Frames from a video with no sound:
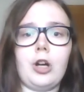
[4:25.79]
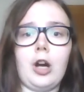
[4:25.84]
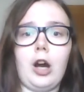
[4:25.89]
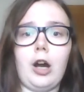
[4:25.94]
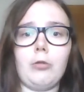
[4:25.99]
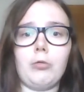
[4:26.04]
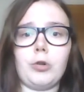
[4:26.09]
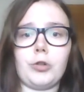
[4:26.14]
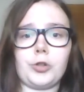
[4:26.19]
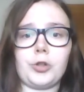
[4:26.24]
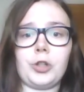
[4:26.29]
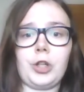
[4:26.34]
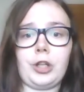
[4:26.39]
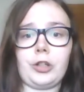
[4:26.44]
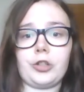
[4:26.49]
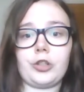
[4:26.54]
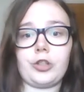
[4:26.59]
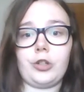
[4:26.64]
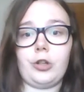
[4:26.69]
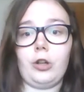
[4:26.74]
I was
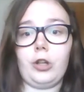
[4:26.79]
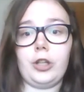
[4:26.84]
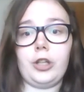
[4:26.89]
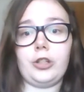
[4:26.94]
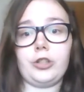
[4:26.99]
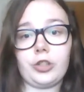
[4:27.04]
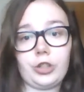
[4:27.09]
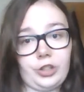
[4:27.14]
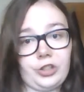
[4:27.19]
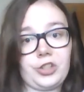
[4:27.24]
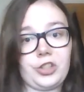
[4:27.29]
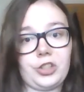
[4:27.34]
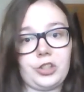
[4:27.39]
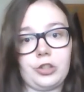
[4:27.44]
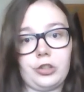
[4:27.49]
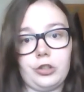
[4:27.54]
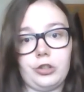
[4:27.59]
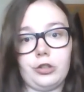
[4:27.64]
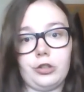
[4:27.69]
actually just,